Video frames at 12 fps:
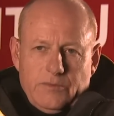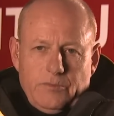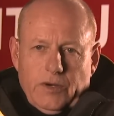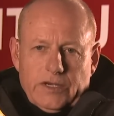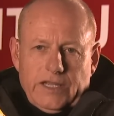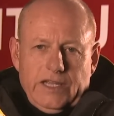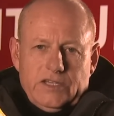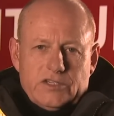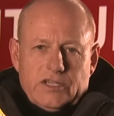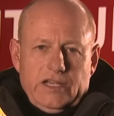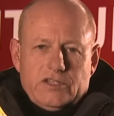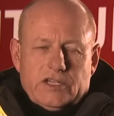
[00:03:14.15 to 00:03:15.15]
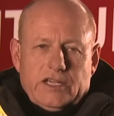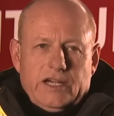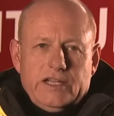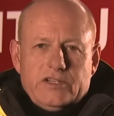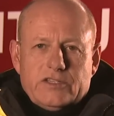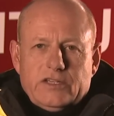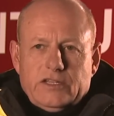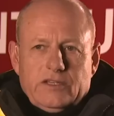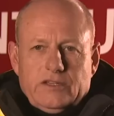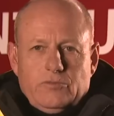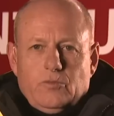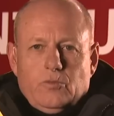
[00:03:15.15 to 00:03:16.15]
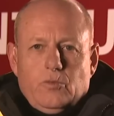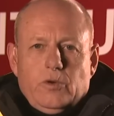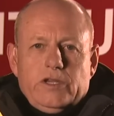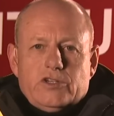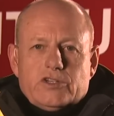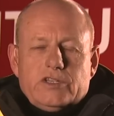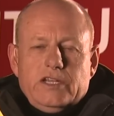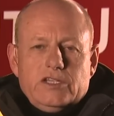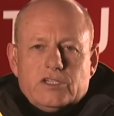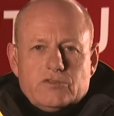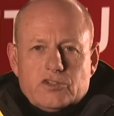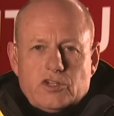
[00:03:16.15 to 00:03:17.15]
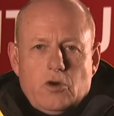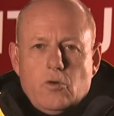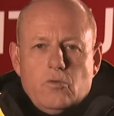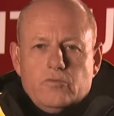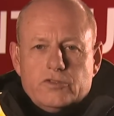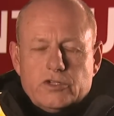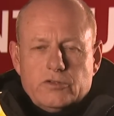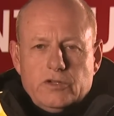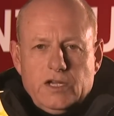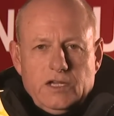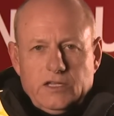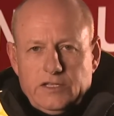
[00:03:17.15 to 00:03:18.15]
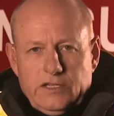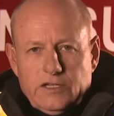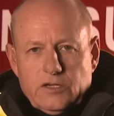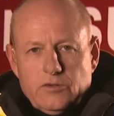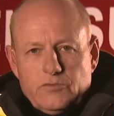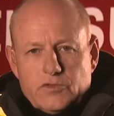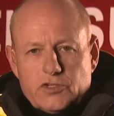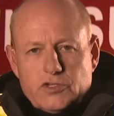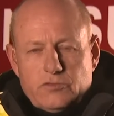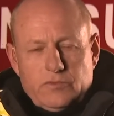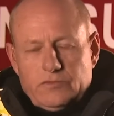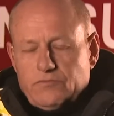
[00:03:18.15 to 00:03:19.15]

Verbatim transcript: But it's, it's a case that we just need to solve to, you know, s